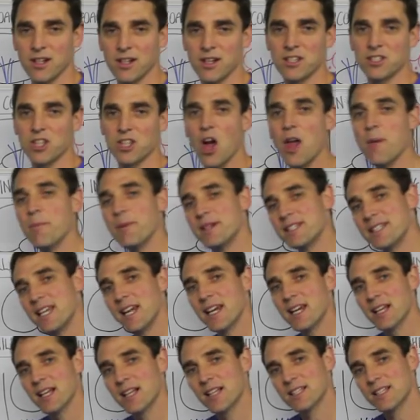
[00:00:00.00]
So in
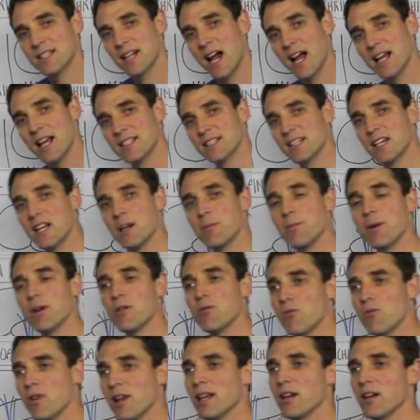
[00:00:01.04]
particular today, it's going to be
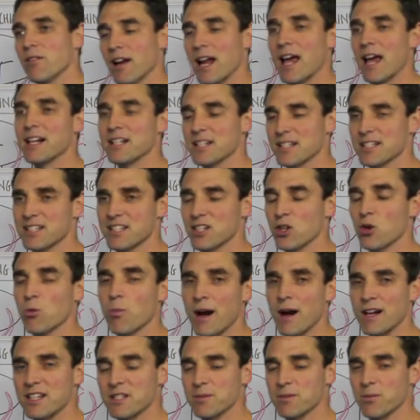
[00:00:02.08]
really related to
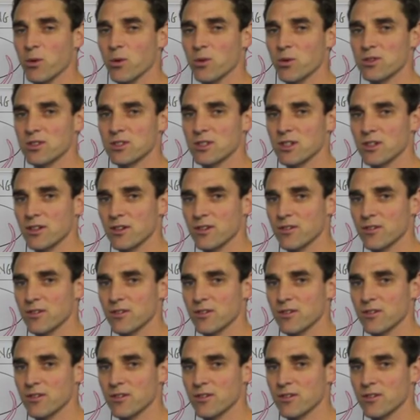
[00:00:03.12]
skill-based sports.